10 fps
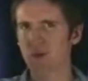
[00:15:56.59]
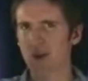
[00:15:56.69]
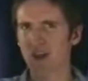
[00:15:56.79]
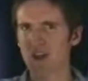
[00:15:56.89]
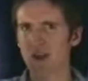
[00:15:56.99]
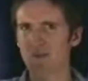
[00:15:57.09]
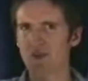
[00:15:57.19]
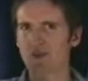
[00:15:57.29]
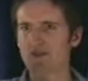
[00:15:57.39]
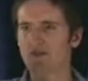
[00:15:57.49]

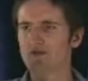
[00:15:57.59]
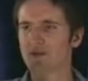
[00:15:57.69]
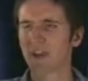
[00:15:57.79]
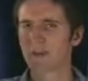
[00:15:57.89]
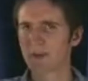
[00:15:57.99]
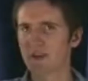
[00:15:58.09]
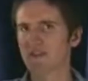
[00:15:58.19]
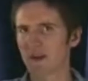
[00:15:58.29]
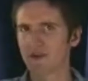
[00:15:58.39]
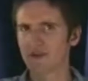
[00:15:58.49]
economical and makes a
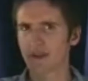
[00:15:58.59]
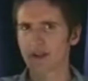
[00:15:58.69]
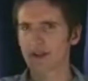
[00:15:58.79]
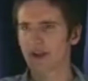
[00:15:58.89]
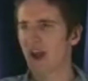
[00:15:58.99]
lot more sense.